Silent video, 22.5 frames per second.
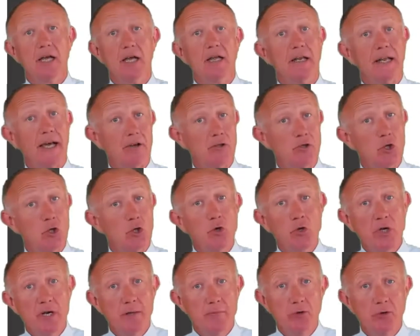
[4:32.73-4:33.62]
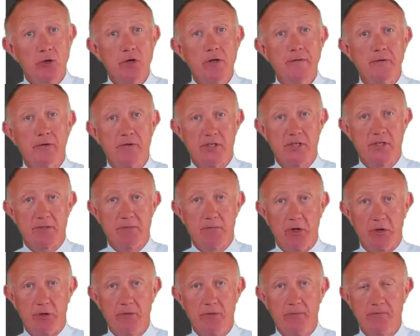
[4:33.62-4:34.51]
Now you can improve on this
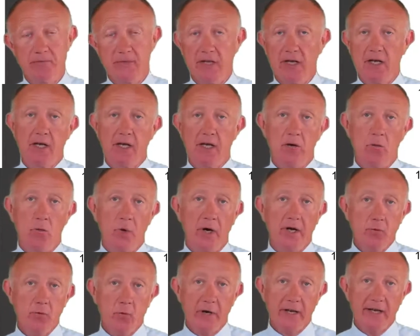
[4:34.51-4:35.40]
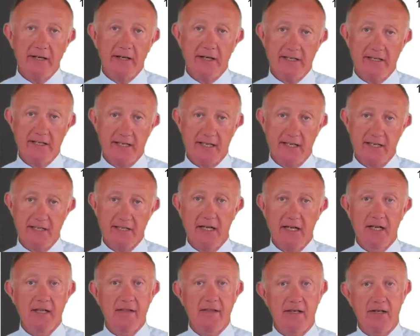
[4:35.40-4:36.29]
model. One weakness is
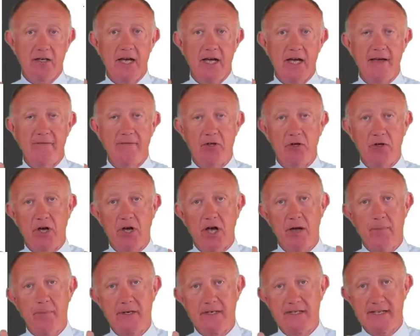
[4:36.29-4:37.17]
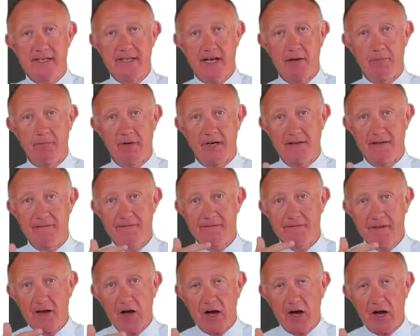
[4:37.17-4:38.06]
that I have gone up and down by
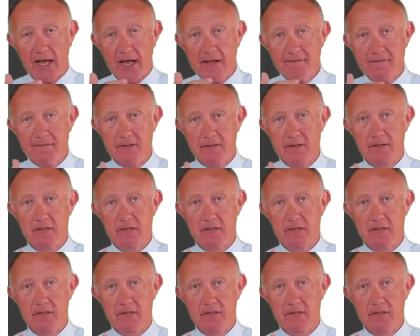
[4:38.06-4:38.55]
five